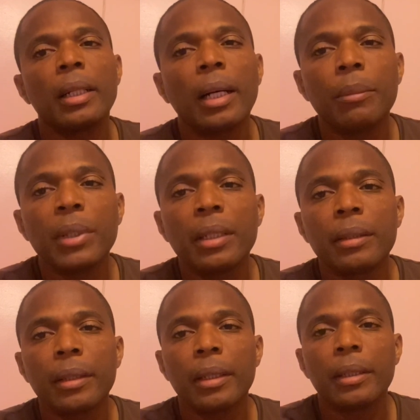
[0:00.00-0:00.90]
i
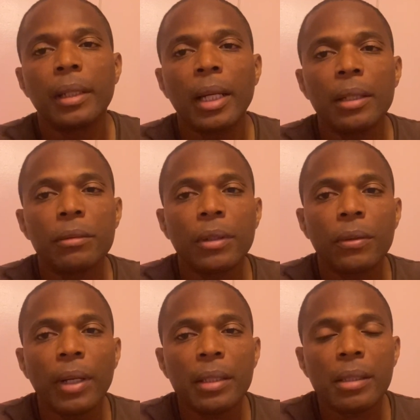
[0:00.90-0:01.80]
mean any
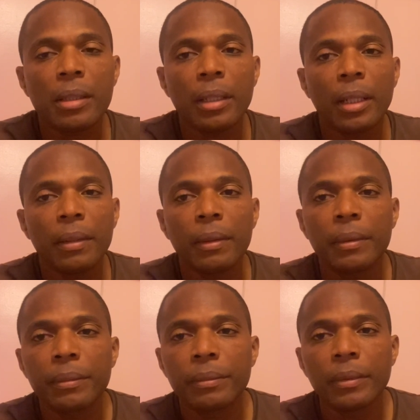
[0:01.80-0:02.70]
regrets uh
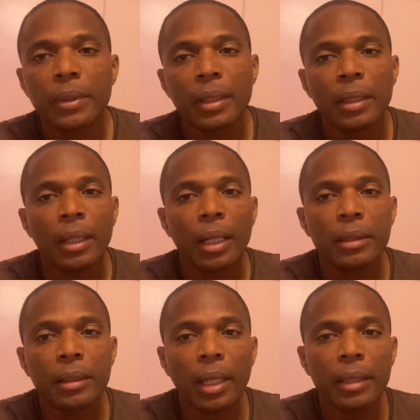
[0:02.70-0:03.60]

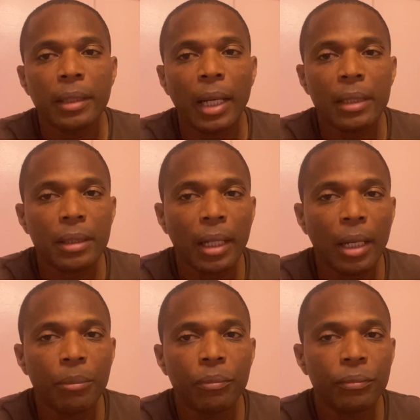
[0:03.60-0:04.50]
anything like that
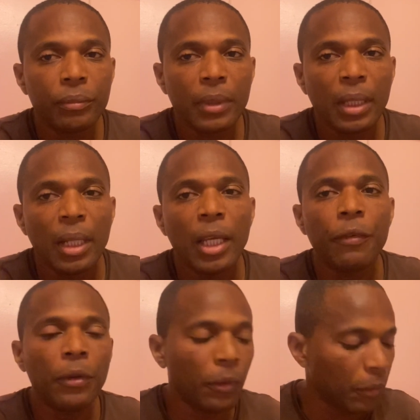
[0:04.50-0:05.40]
um if
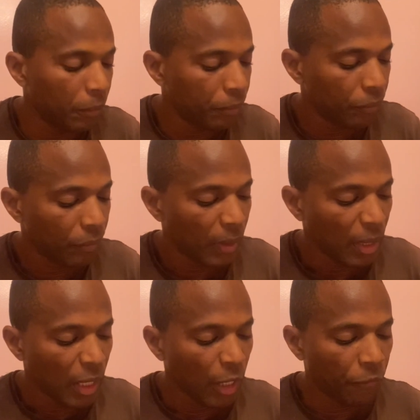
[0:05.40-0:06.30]
you
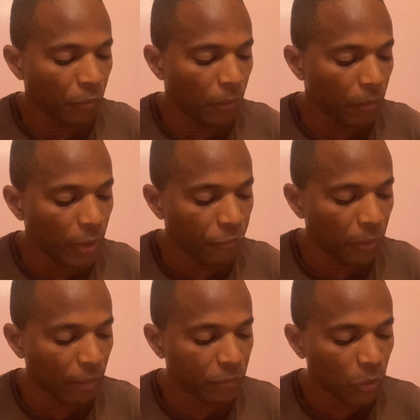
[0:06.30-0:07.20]
if you if you
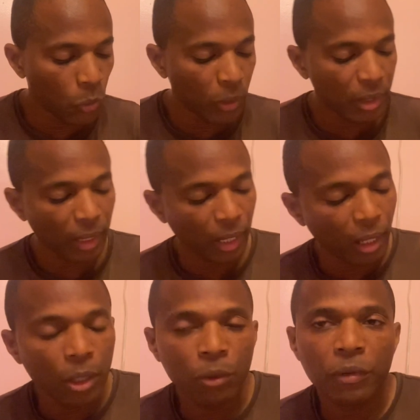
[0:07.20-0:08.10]
have to do it
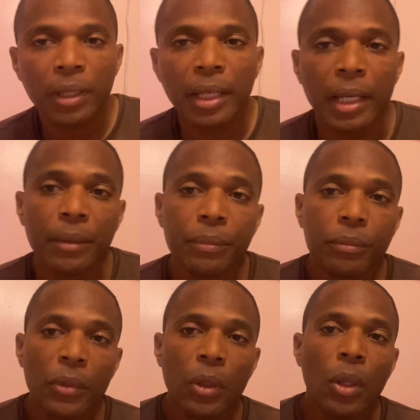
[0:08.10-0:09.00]
all over again
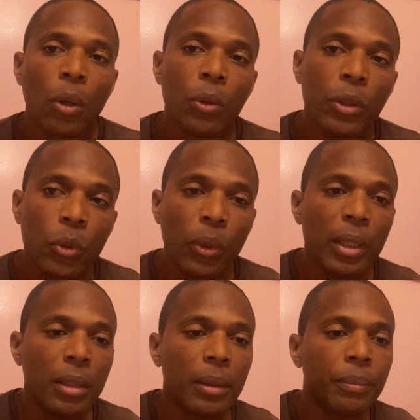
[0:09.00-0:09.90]
would you do
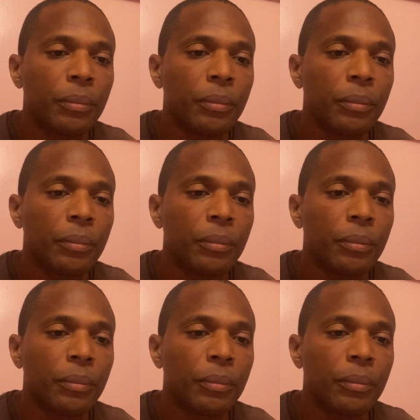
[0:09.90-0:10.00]
it